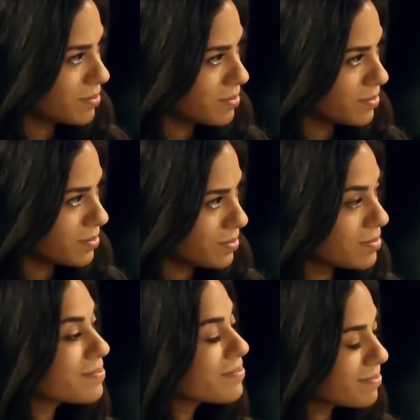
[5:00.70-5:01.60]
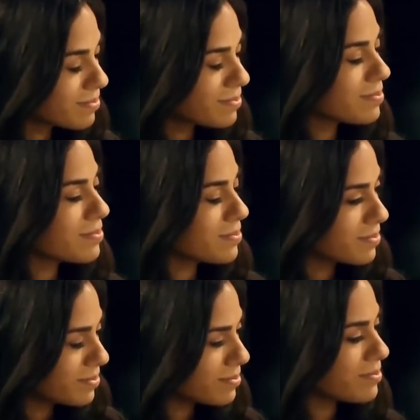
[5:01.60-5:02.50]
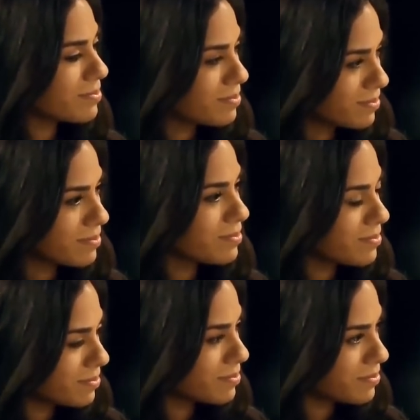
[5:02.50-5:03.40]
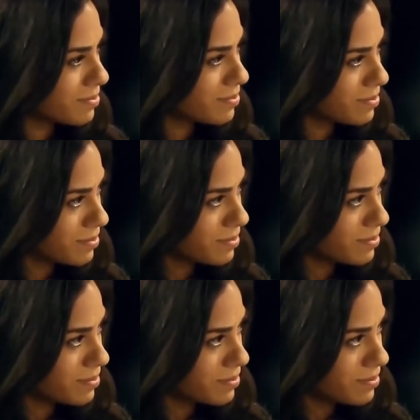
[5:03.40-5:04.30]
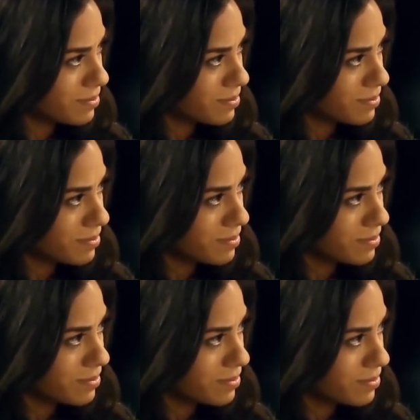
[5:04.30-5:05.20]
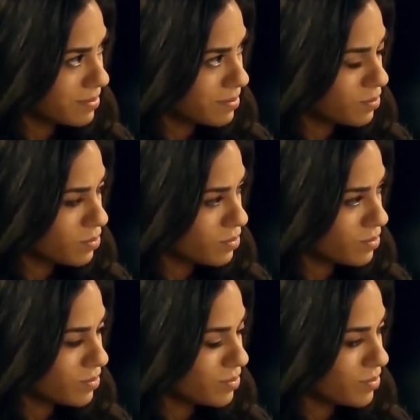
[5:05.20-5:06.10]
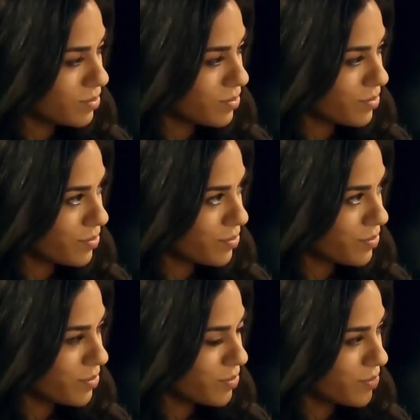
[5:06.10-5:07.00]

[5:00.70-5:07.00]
(silent)